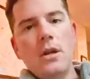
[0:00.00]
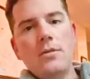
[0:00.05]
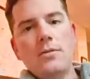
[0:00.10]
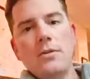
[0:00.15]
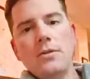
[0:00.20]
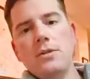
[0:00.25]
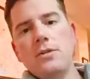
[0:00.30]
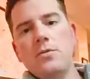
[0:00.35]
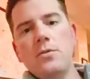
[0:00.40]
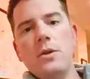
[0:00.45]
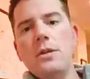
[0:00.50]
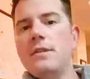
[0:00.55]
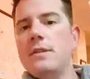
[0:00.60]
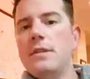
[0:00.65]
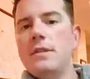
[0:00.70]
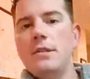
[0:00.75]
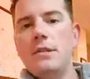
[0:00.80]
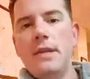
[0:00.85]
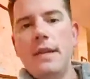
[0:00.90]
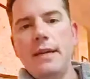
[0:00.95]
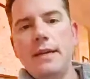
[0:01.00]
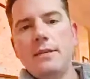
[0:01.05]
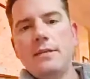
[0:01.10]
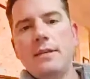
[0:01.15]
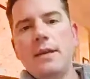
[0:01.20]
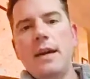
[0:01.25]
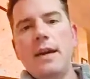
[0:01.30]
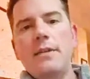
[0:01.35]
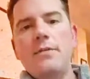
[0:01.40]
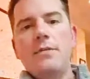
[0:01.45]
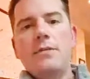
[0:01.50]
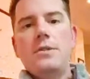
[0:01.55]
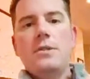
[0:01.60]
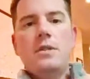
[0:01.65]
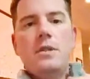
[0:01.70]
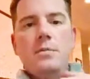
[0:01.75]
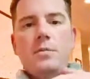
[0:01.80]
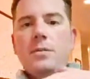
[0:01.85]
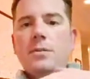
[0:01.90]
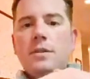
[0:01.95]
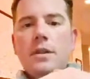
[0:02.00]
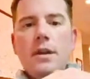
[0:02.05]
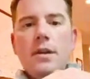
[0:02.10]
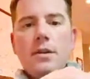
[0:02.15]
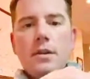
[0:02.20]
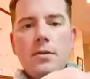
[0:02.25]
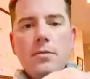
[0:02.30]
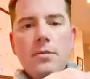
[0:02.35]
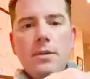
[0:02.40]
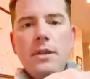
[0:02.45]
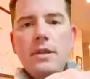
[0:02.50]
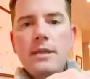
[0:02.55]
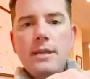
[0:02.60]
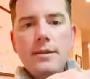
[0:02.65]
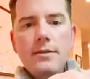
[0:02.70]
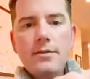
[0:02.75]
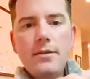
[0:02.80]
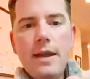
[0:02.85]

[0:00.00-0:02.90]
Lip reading: versus ones that stay inside versus nipples that are completely